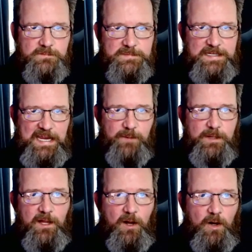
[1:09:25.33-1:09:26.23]
It can't be
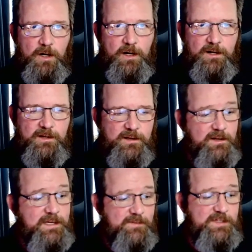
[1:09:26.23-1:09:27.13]
that hard.
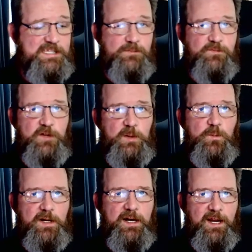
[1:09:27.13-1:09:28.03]
Give us some
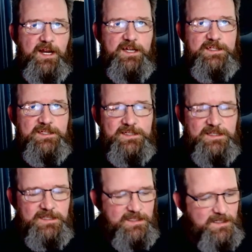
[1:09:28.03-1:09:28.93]
firmware, guys.
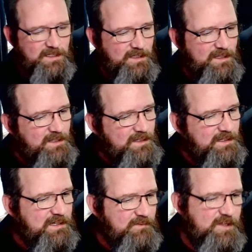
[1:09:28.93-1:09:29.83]

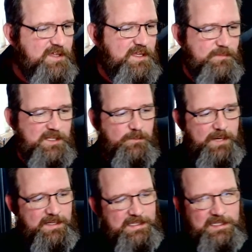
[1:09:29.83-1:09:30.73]
Give us something to
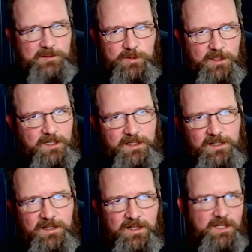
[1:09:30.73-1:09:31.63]
make these work.
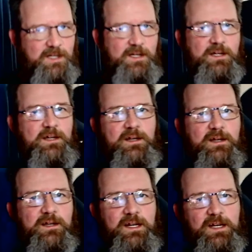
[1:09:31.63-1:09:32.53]

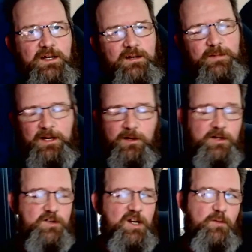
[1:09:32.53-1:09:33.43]
I mean, I know
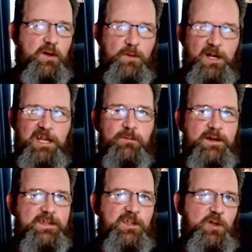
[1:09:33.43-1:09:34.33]
you're trying to make money by
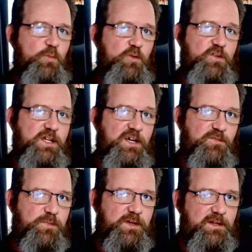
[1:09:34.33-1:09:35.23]
selling more
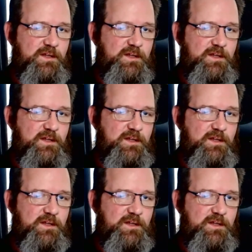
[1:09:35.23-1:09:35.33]
stuff, but